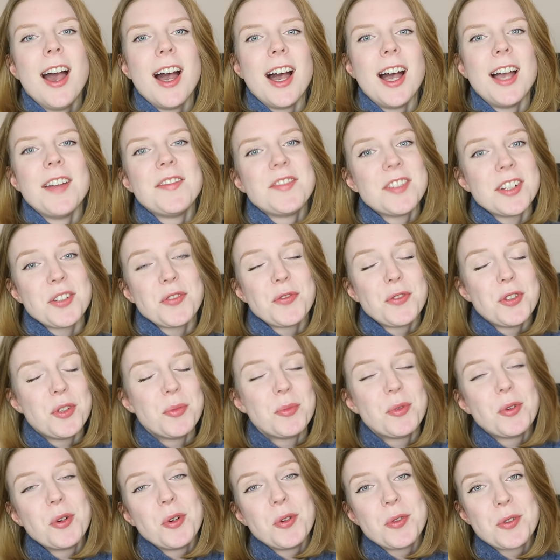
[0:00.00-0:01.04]
I've done a few
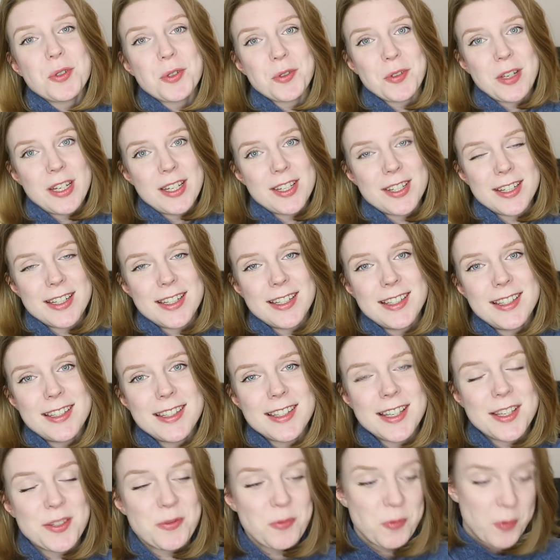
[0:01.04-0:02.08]
more
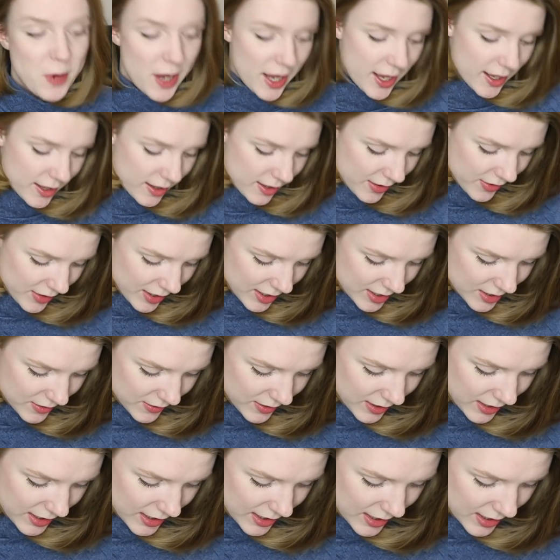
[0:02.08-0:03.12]
alterations as well at the end
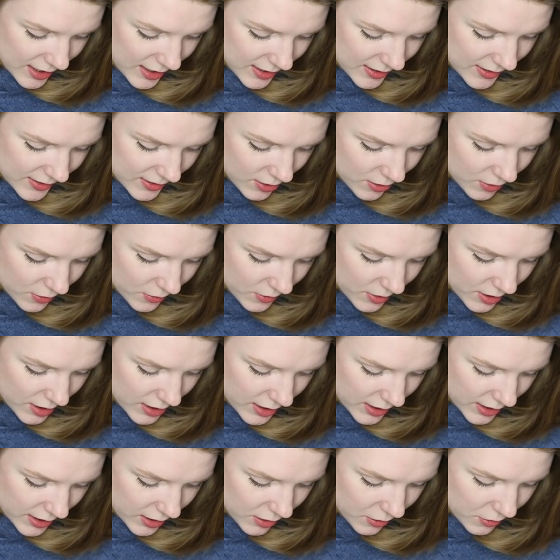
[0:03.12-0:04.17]
of the year. So
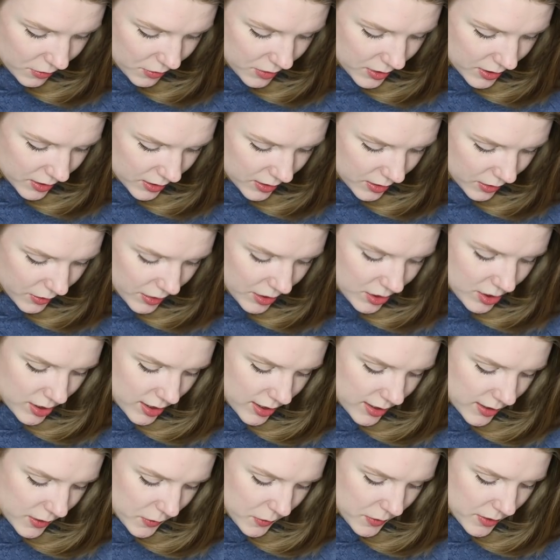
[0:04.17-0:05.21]
I altered,
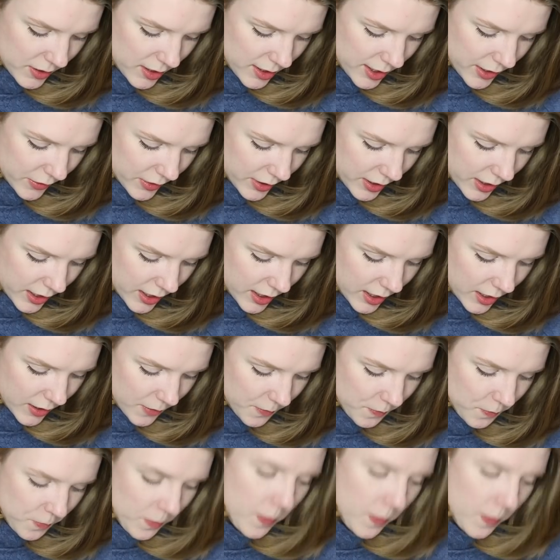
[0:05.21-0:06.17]
actually this was earlier in the year,